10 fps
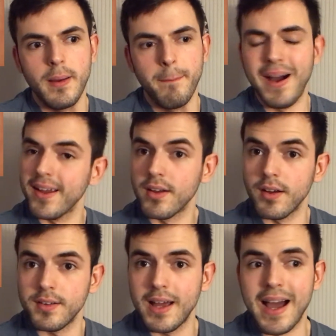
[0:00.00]
My
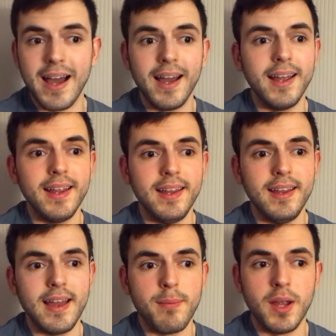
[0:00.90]
God,
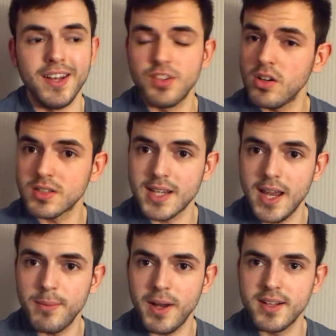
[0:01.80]
I am
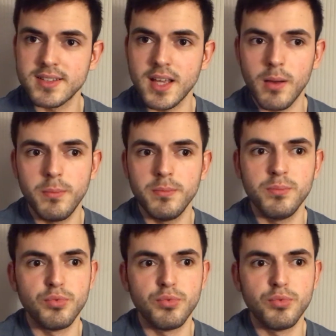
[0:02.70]
intoxicated by this album